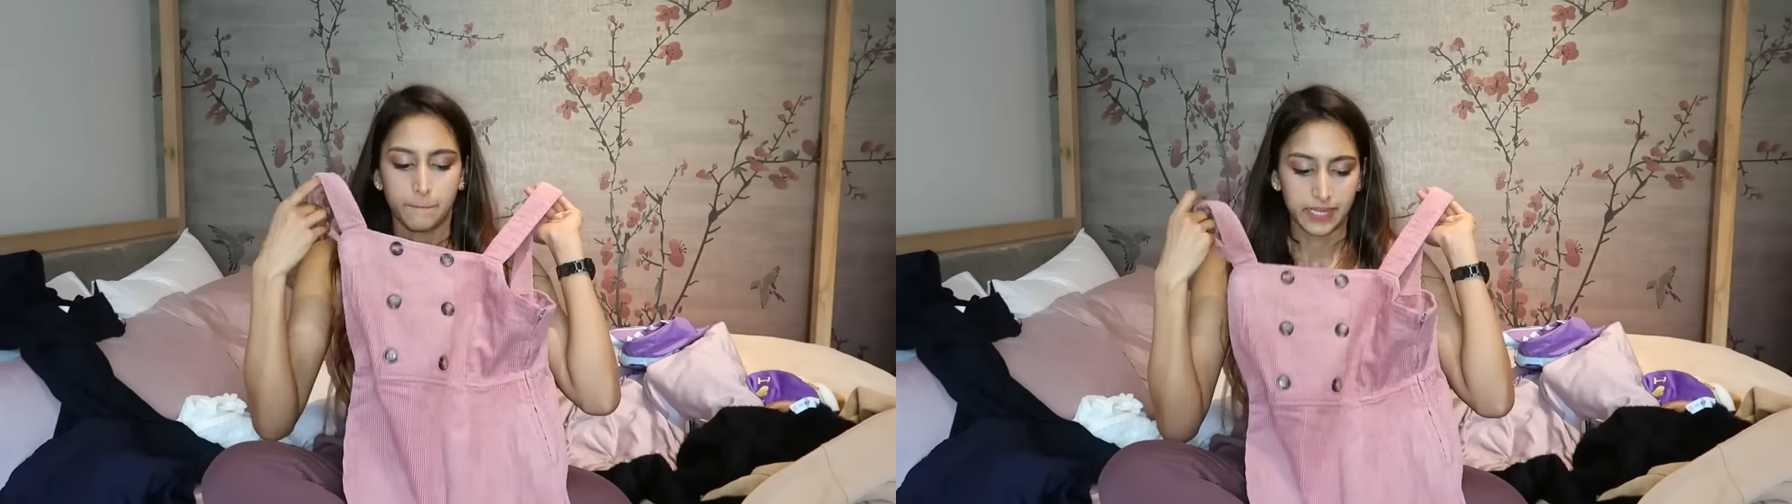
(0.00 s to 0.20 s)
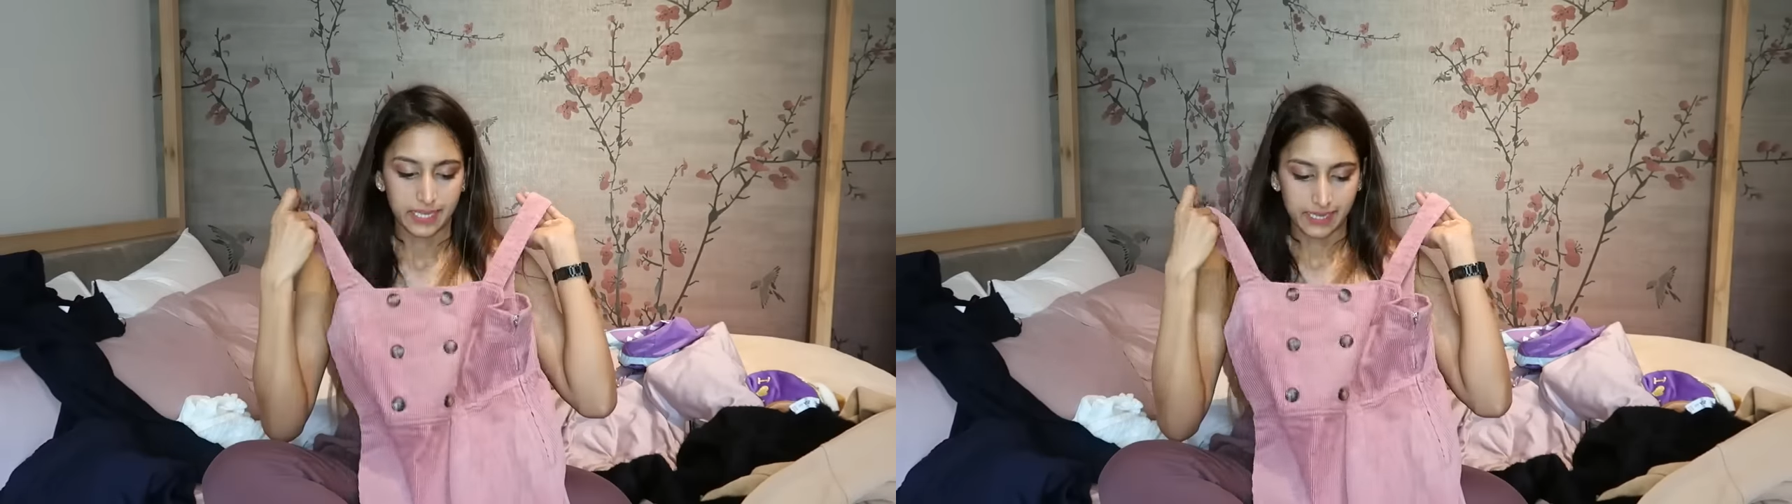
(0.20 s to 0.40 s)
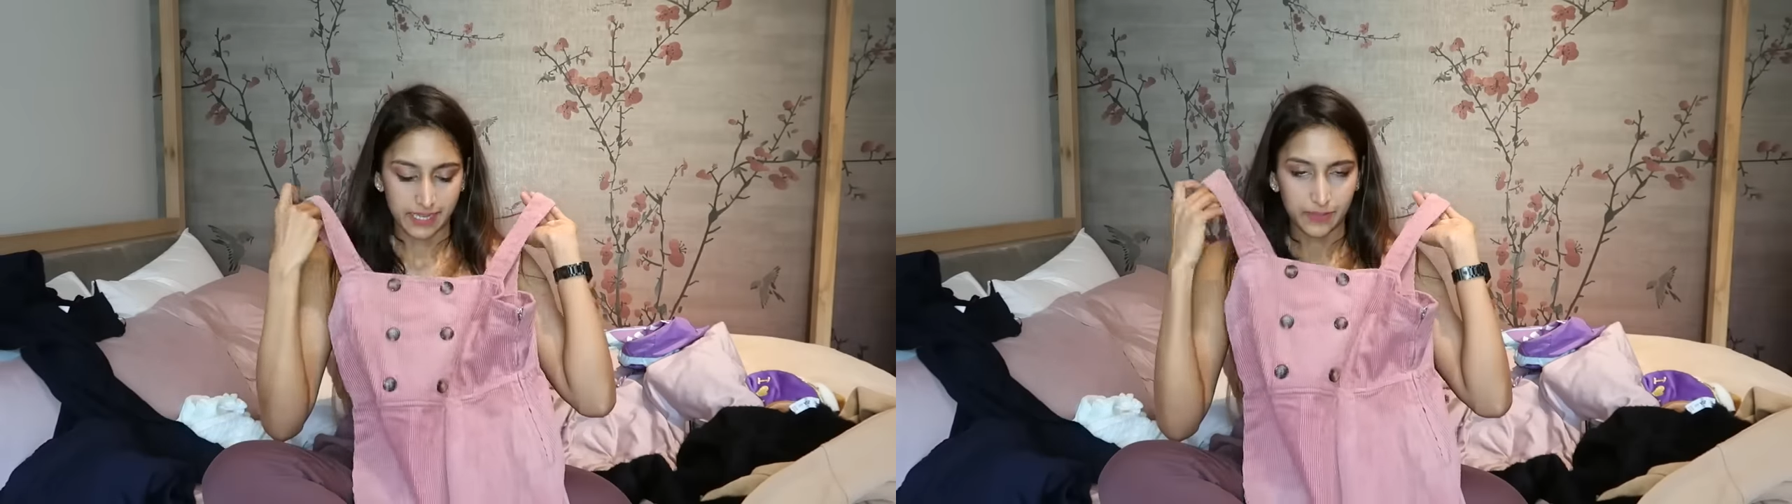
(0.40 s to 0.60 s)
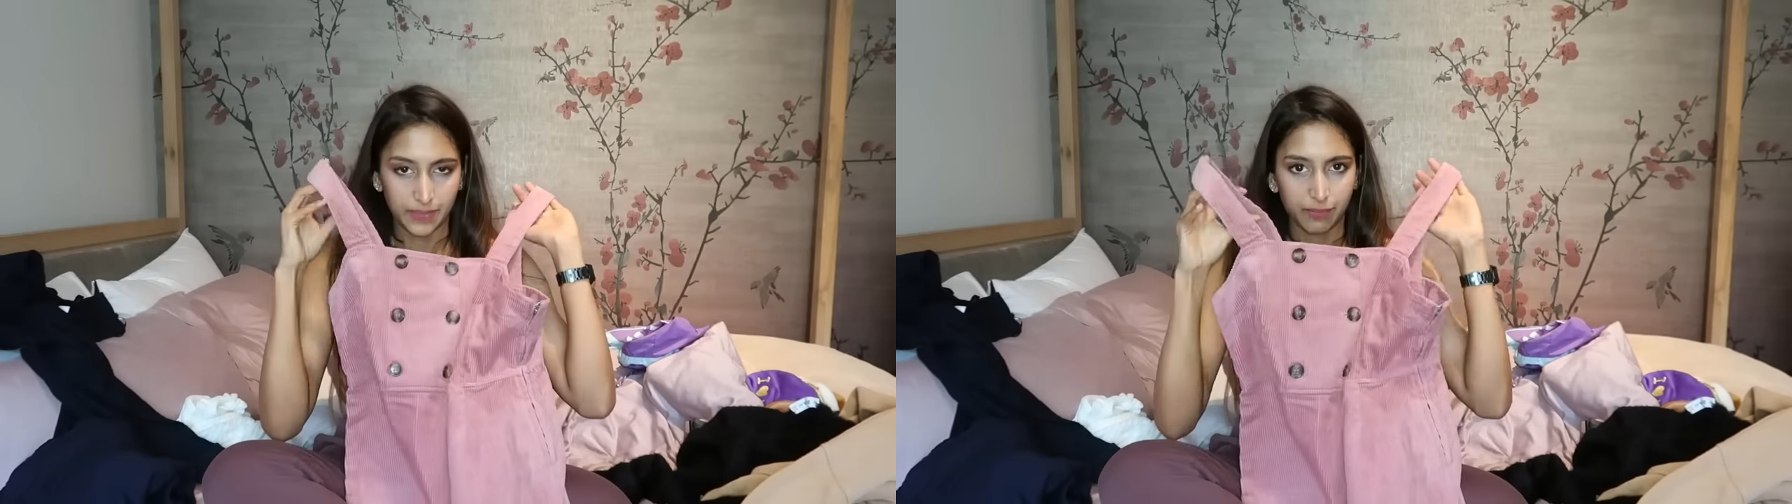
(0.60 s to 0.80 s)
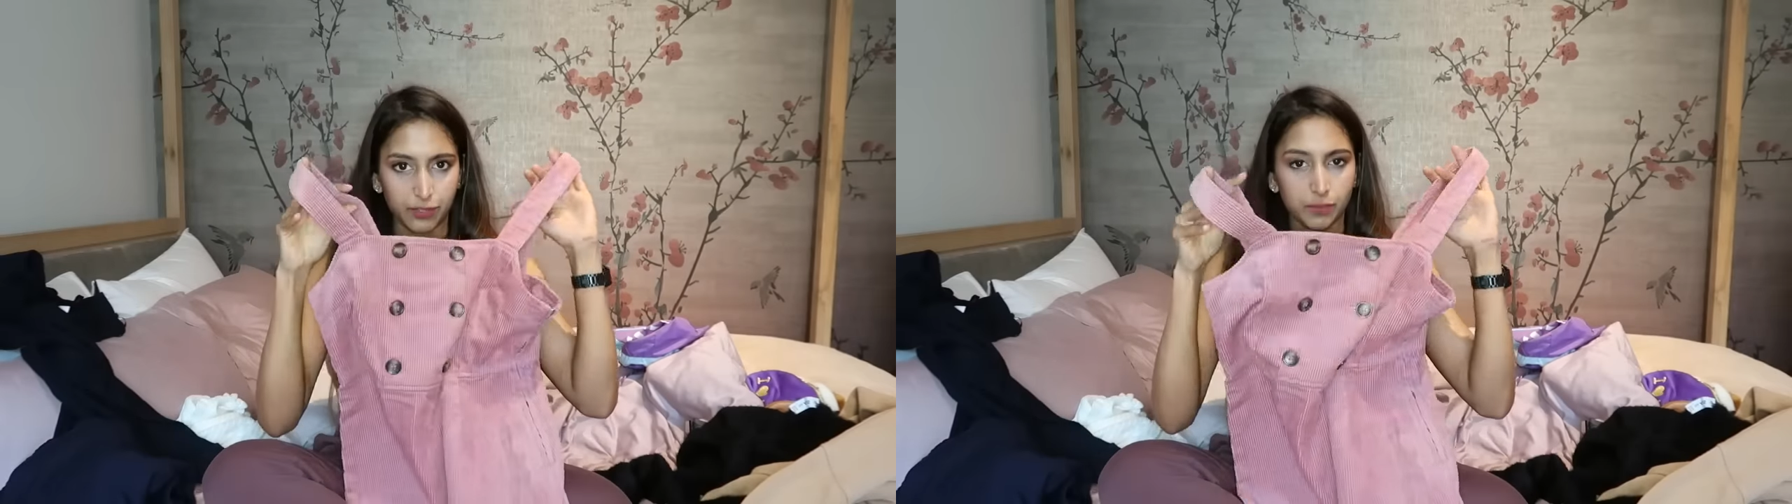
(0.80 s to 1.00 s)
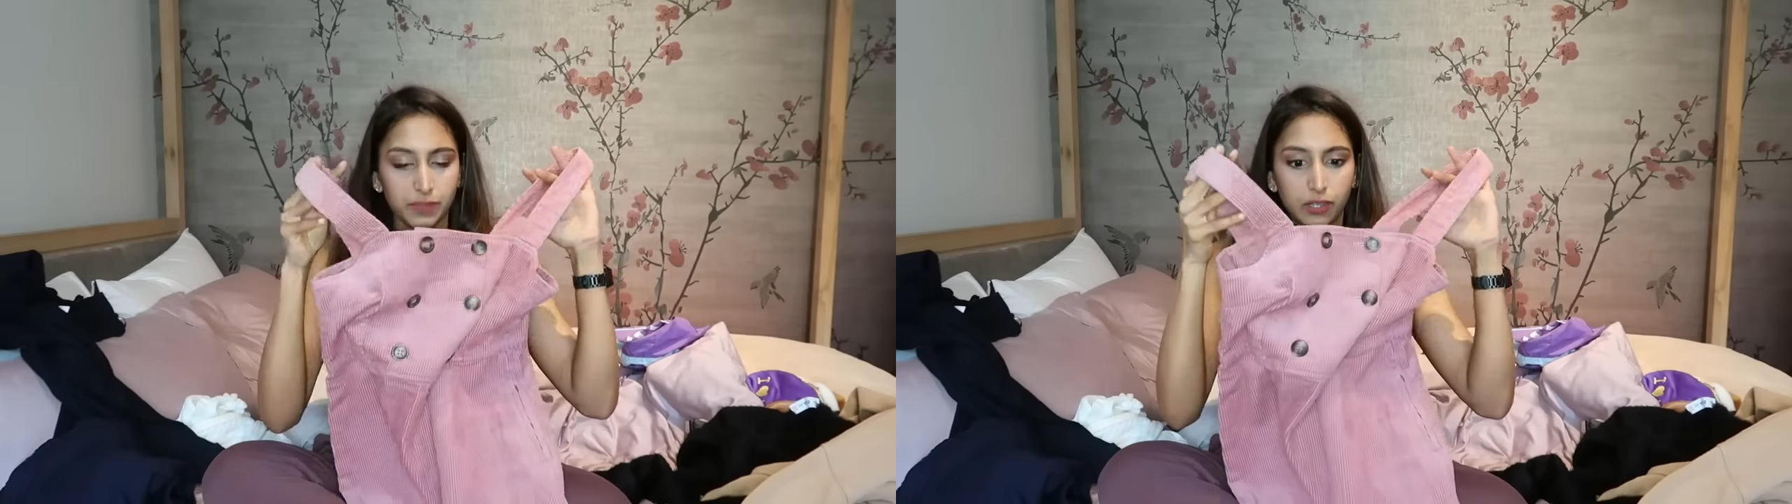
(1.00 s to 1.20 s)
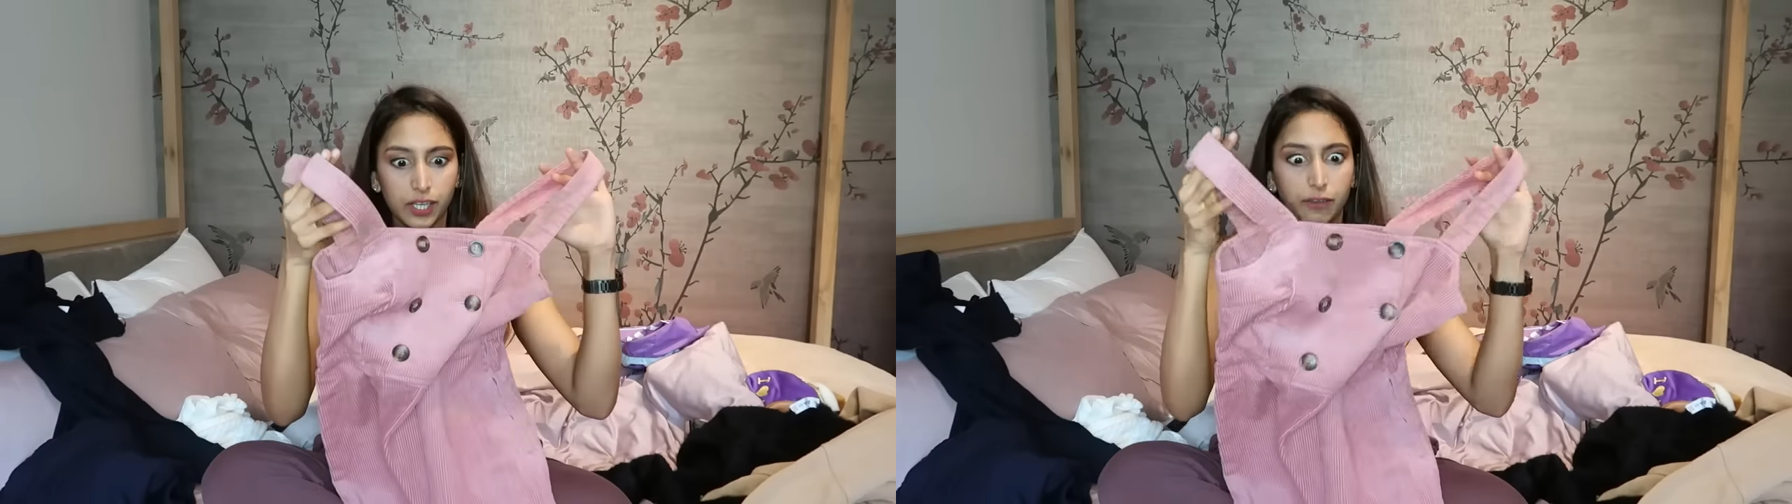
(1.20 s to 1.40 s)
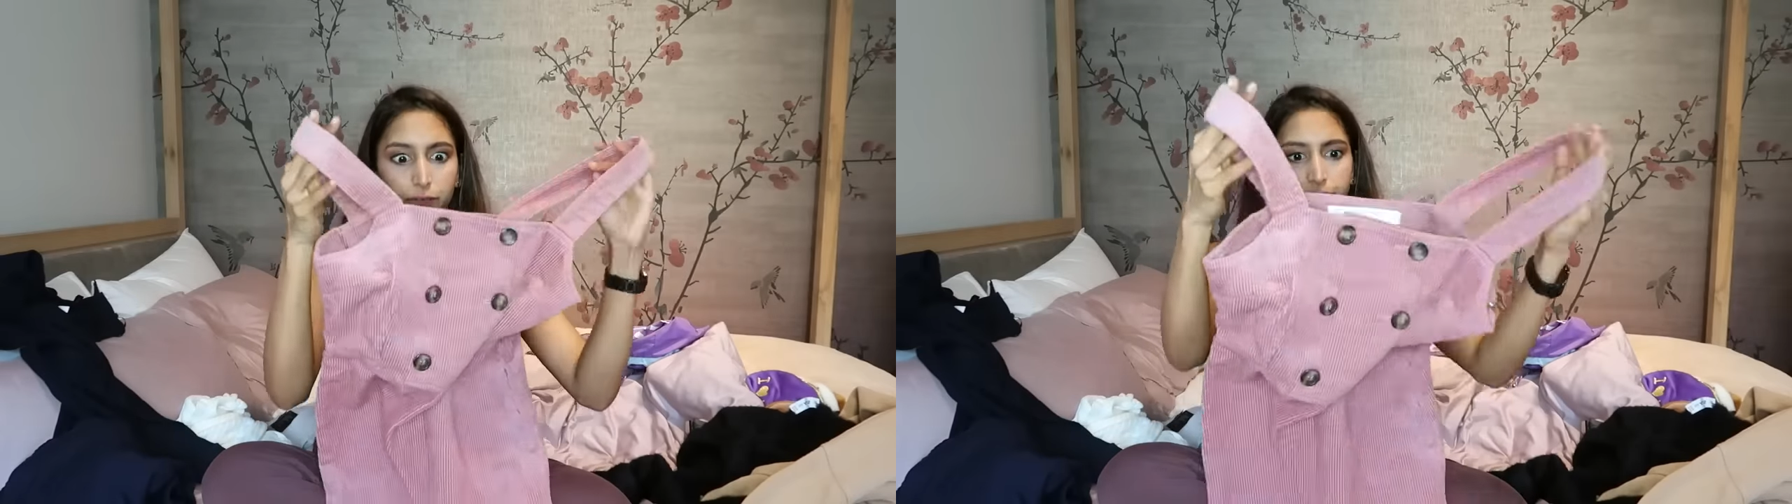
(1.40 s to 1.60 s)
But I've just been
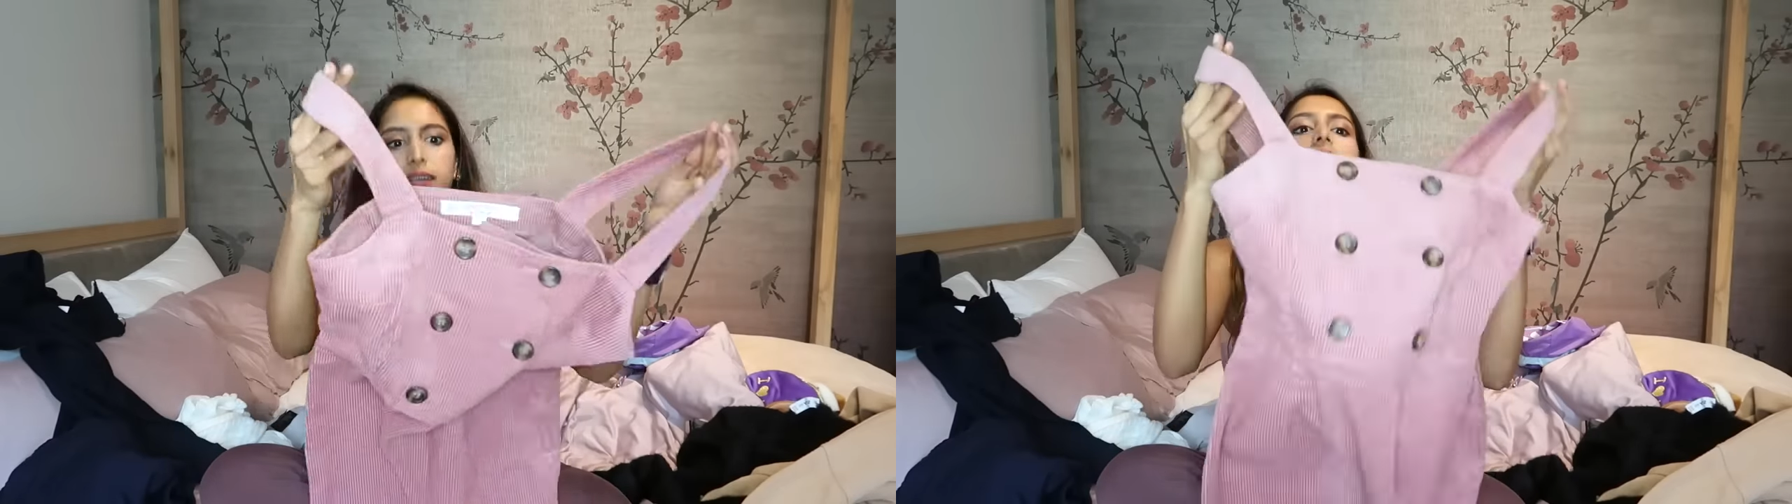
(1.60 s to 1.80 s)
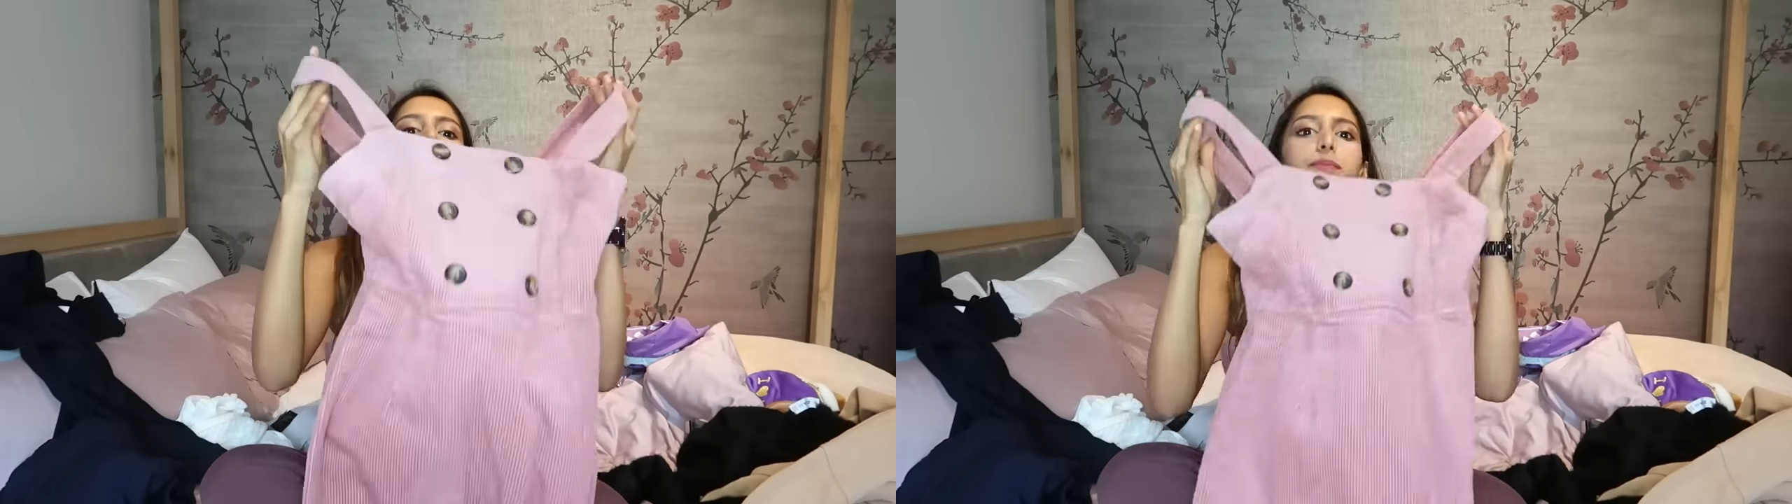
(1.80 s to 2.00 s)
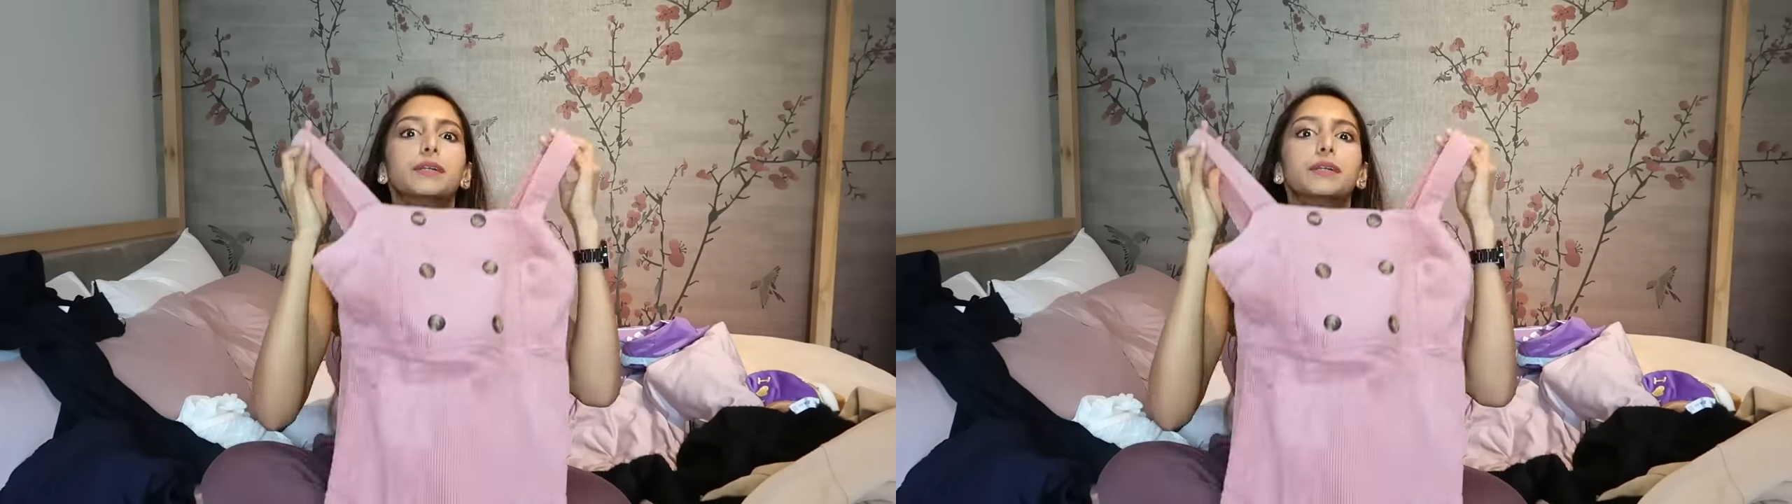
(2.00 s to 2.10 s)
looking for a nice